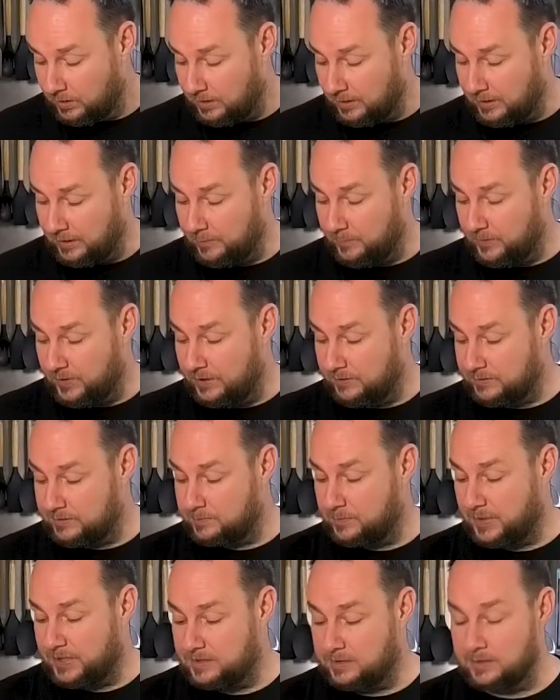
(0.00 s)
There is
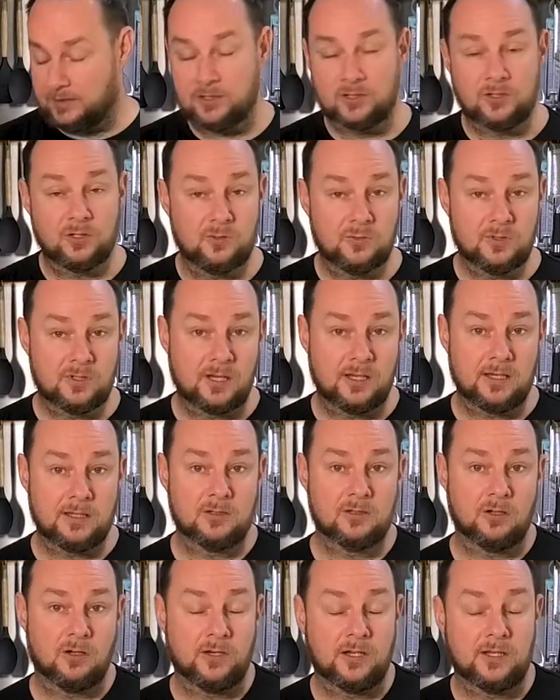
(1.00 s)
basically 2
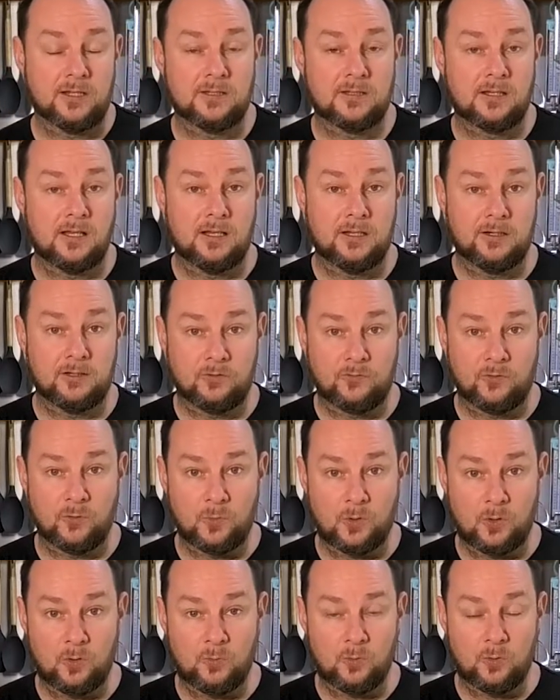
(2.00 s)
steaks on either side of the
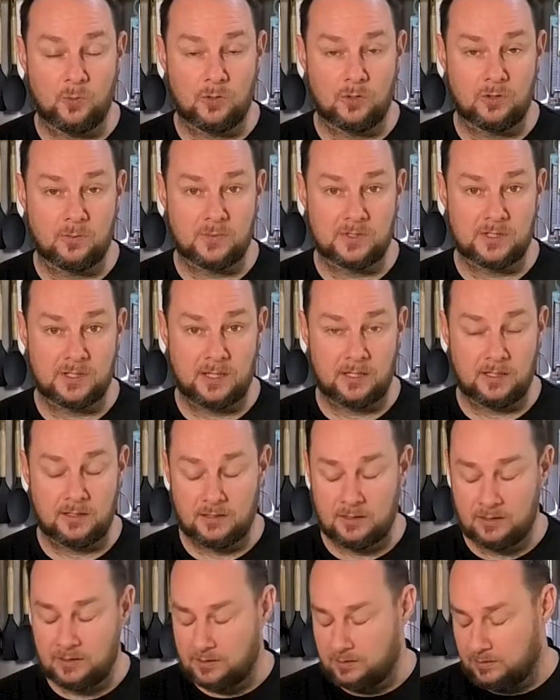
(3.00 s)
bone, but we'll come to that
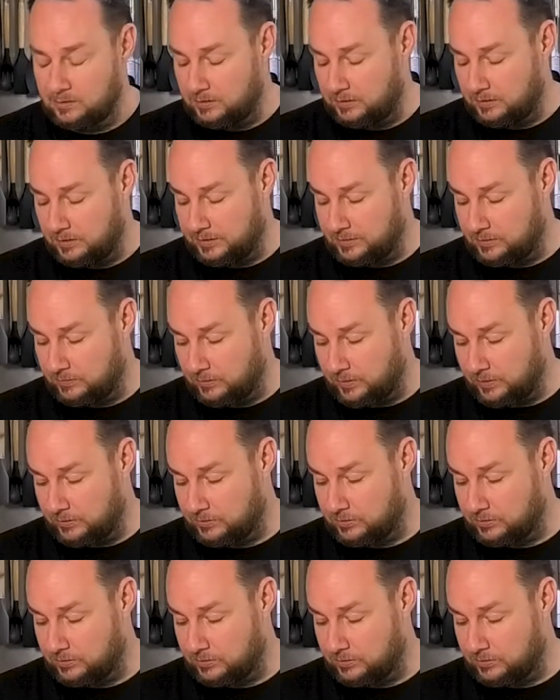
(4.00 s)
later on.